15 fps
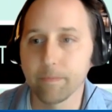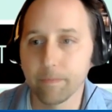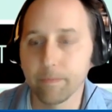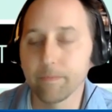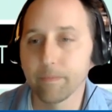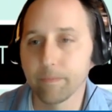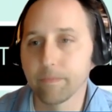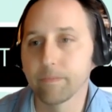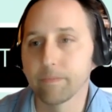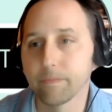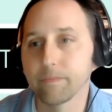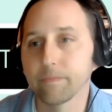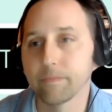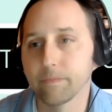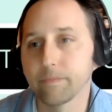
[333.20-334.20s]

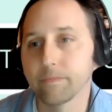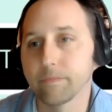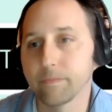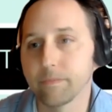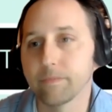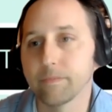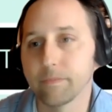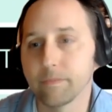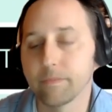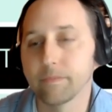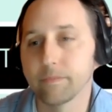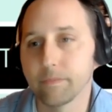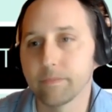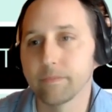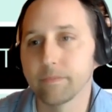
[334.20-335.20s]

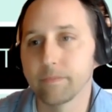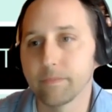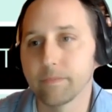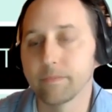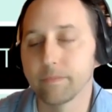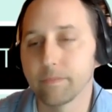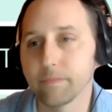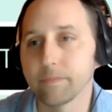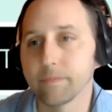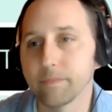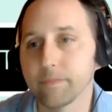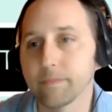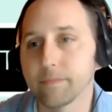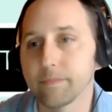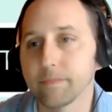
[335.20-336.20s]

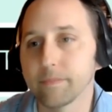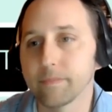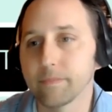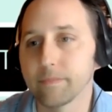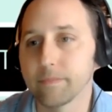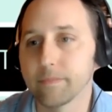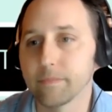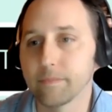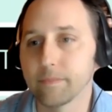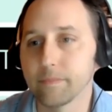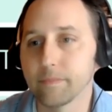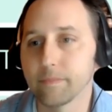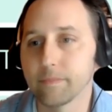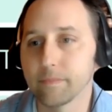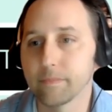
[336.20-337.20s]

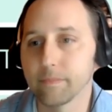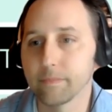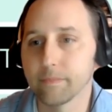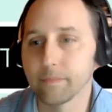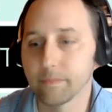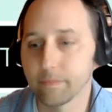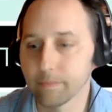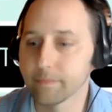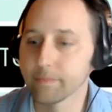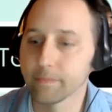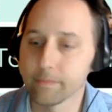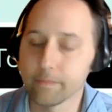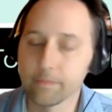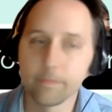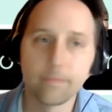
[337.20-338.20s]

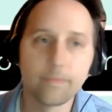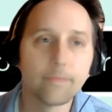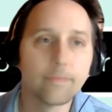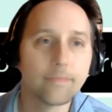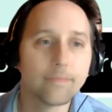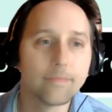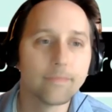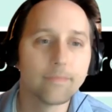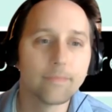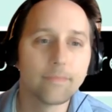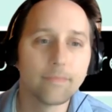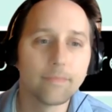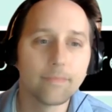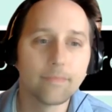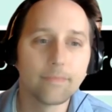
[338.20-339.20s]

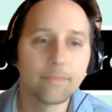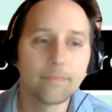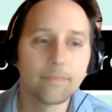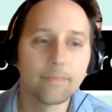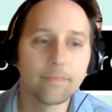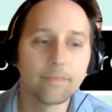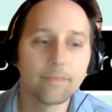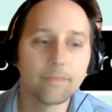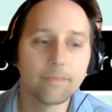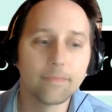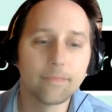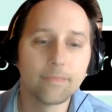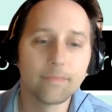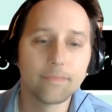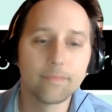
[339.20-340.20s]

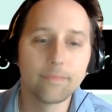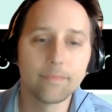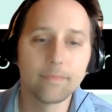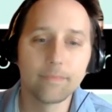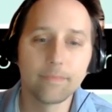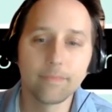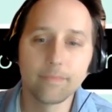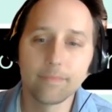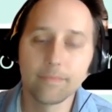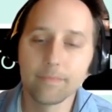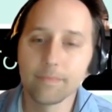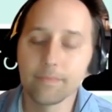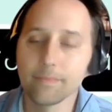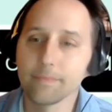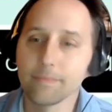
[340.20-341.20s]
(not speaking)